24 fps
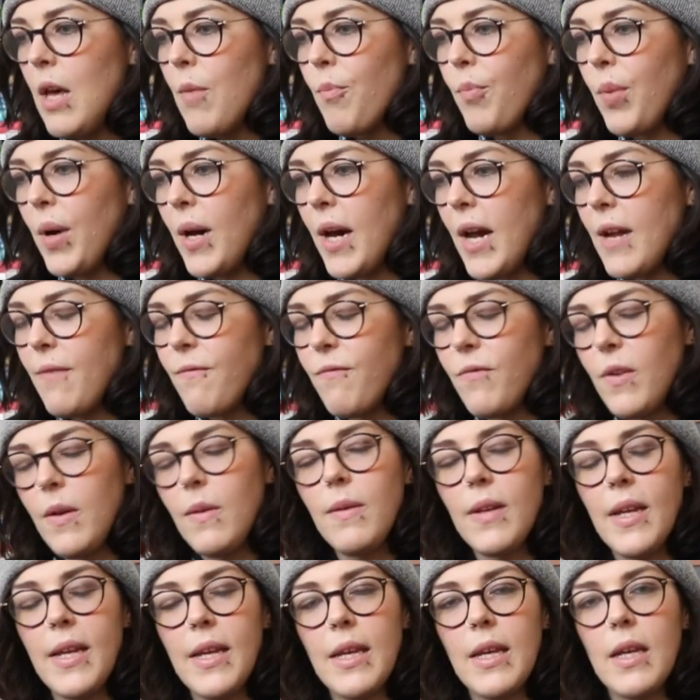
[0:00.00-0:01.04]
But I
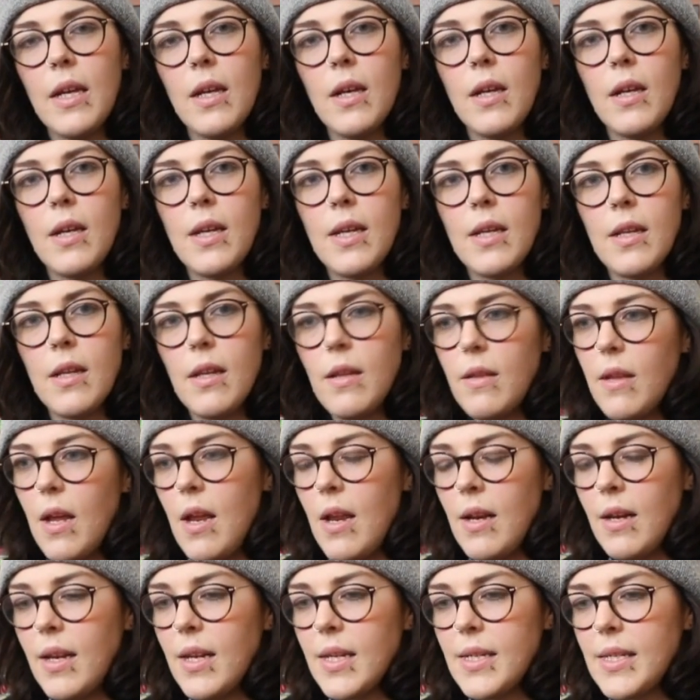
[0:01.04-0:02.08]
felt like
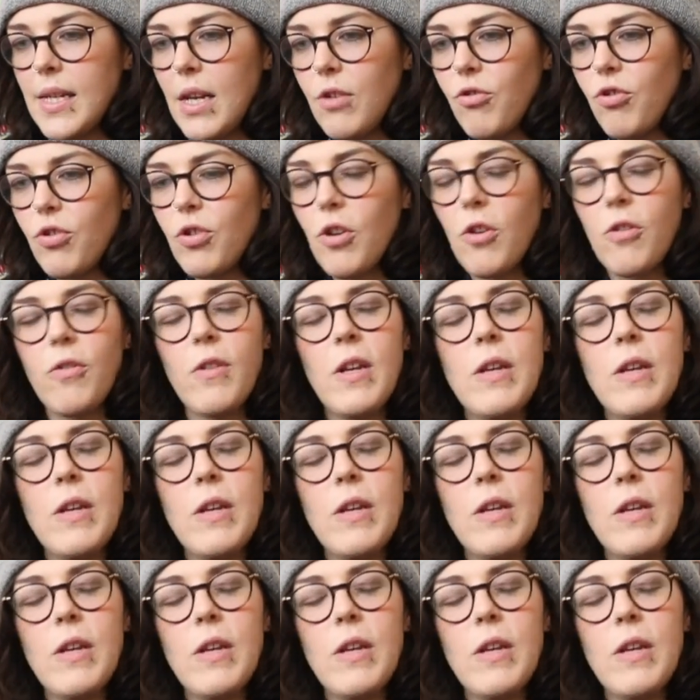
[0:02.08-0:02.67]
in Cassandra Darke,